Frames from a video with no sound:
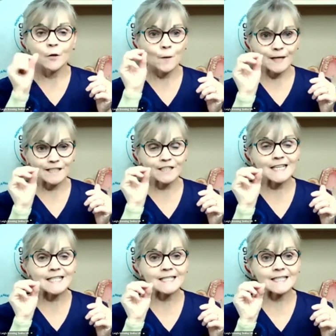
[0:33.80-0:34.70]
which
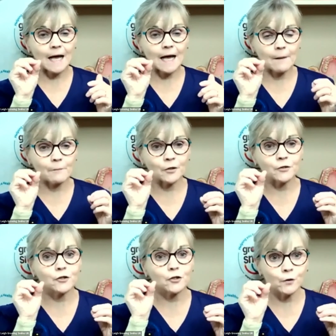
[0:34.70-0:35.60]
is about
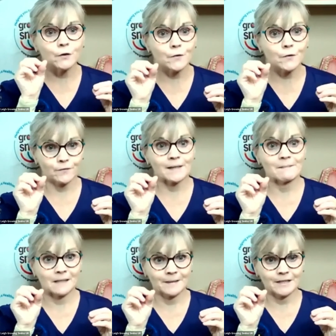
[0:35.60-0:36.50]
two to three
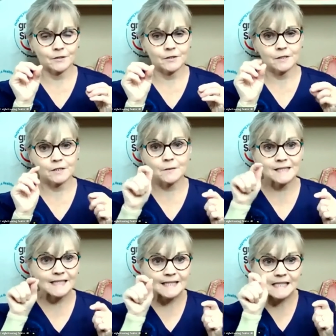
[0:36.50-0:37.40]
millimeters. So it's
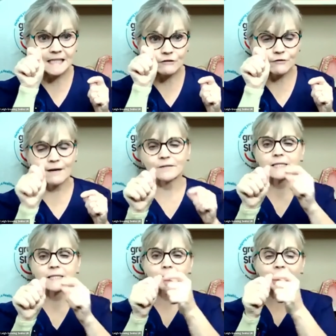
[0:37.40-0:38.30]
a little crevice.
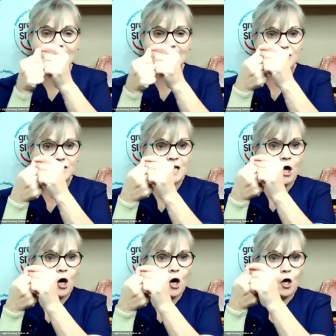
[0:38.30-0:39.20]
It's a bit like just
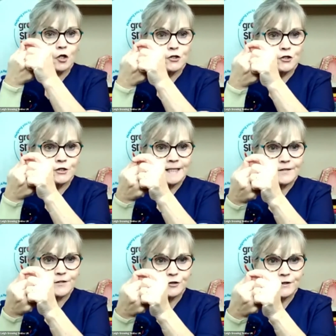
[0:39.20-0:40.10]
underneath
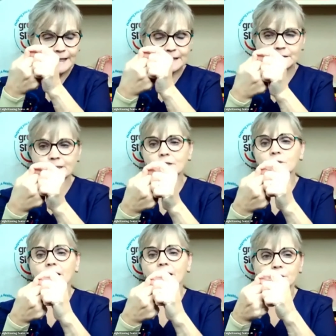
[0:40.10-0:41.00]
your nail. It's
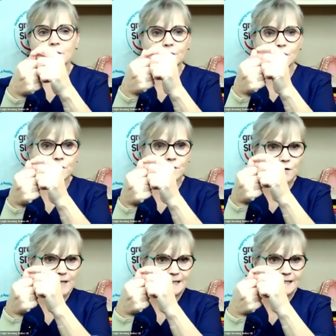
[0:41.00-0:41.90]
okay, you know, but you've
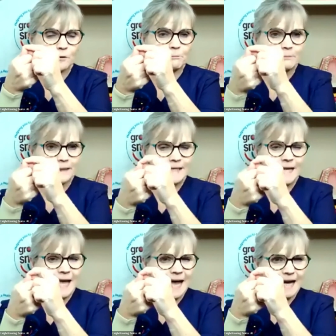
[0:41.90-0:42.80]
got that little bit.
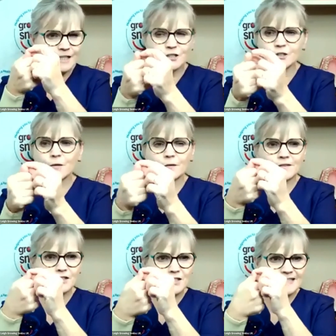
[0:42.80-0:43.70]
And you know,
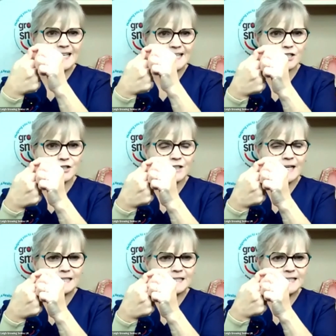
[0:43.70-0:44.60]
just like your
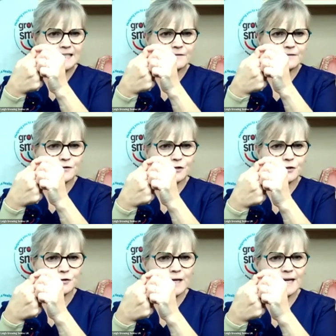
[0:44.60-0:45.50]
nails, if
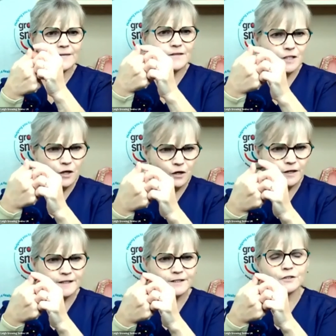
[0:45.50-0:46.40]
you're in the
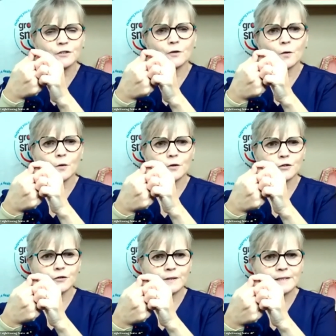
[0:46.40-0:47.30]
garden or
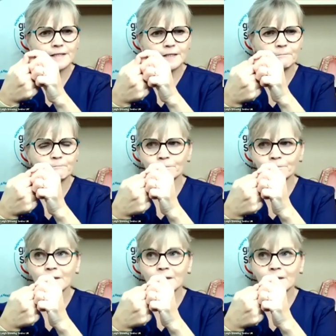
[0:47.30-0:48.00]
you're doing some